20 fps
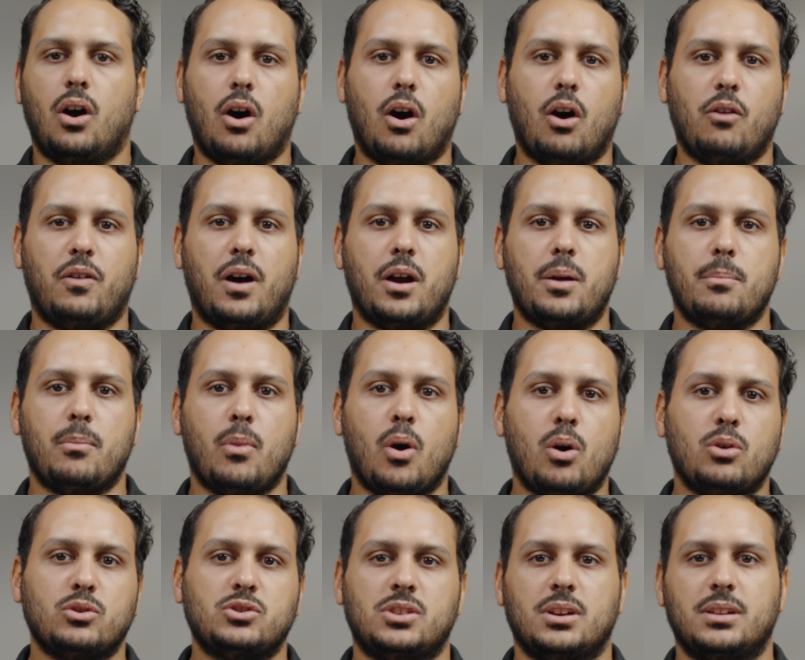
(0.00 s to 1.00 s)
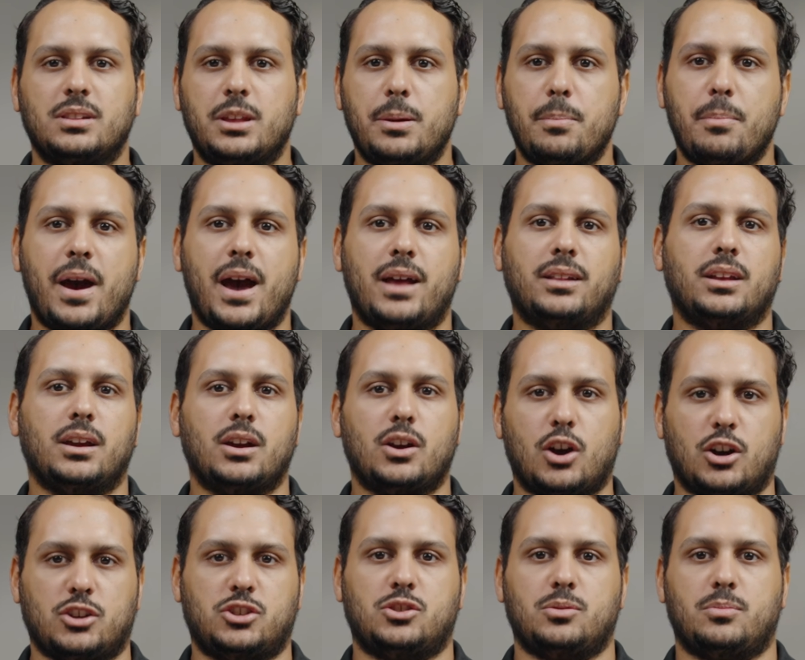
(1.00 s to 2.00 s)
of our most demanding
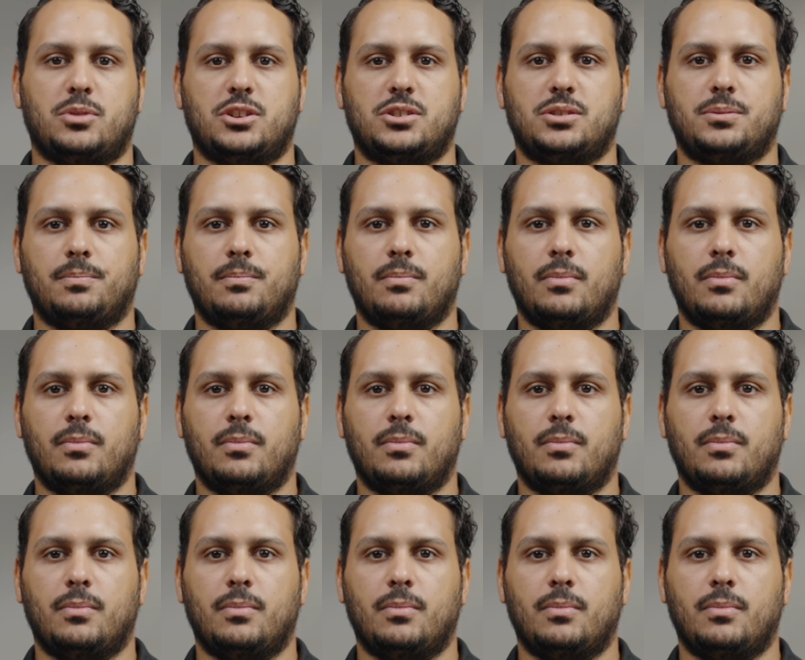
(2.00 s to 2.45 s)
customers,